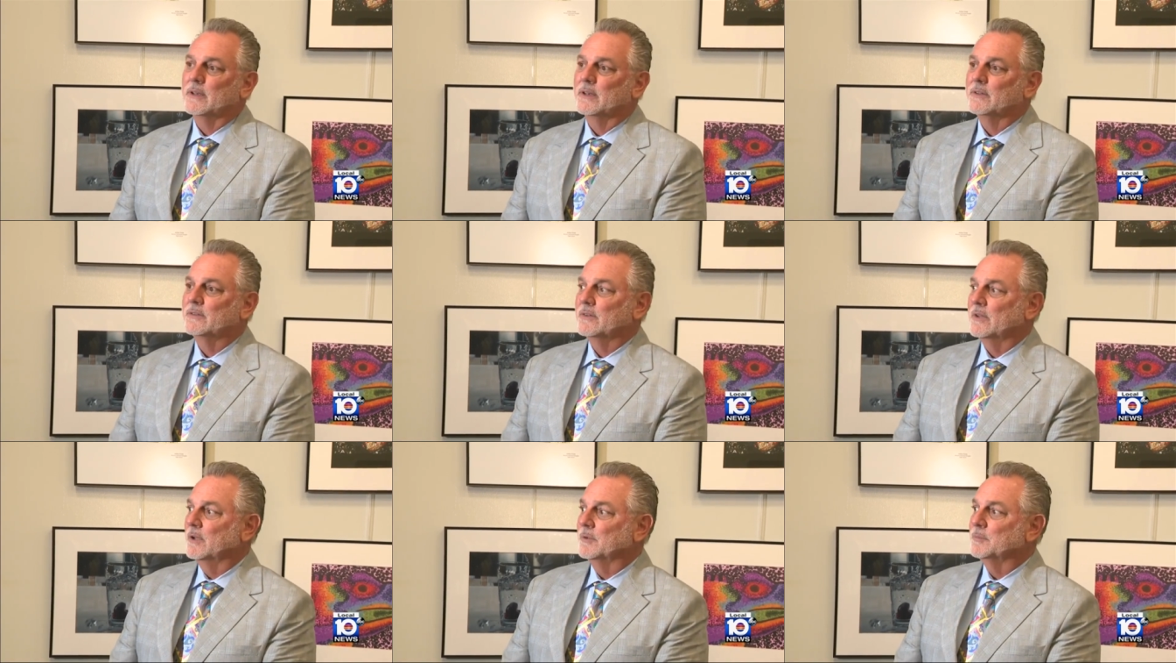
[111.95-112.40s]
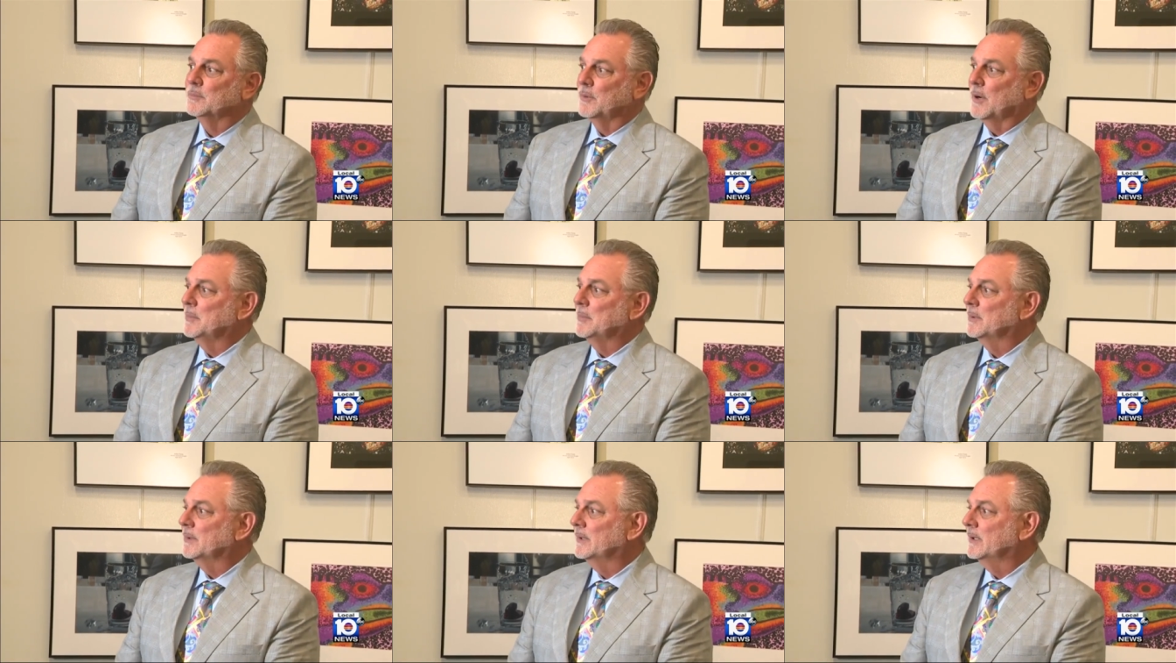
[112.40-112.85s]
it's done
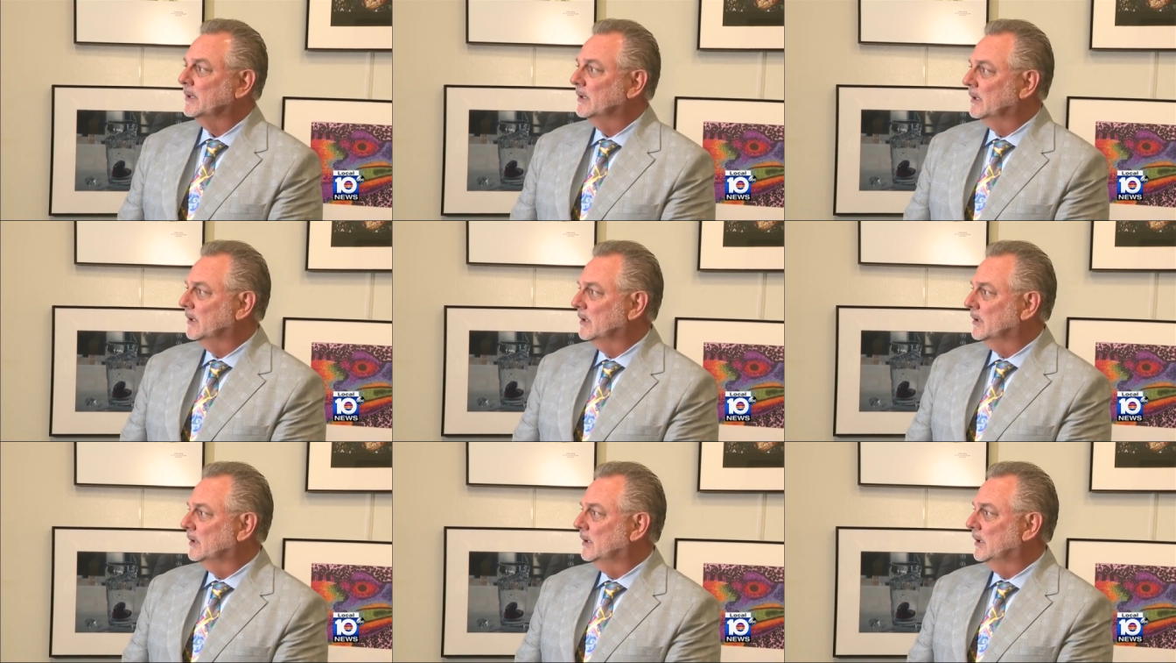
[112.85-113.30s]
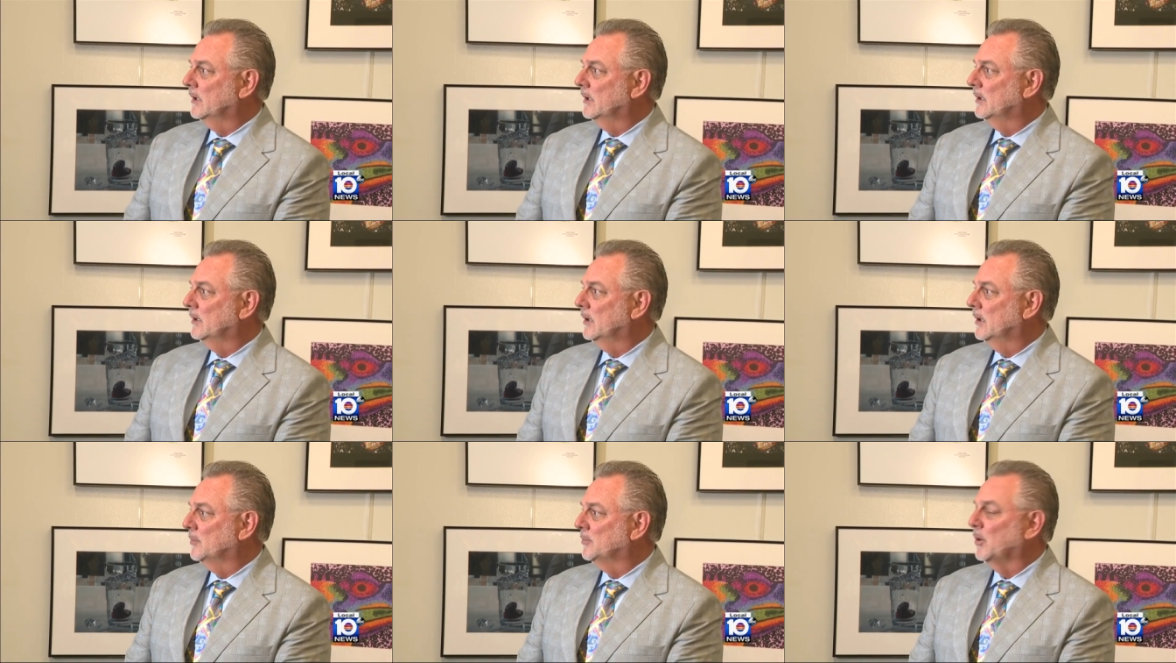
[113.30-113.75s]
properly and,
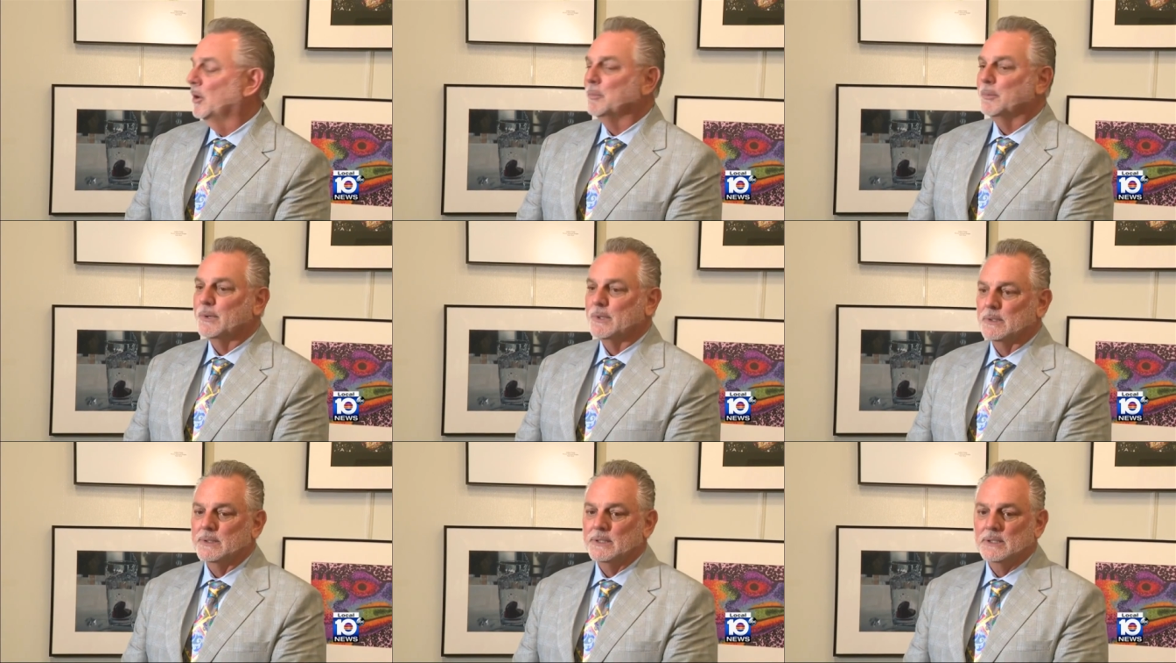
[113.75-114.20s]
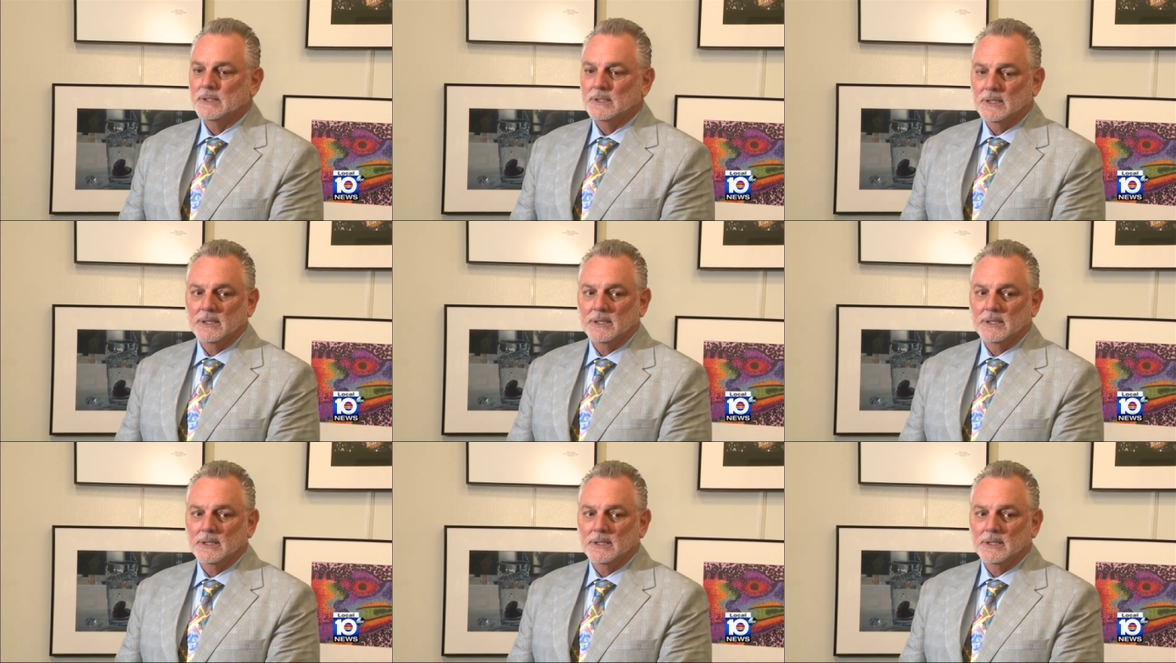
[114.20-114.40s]
and appropriately.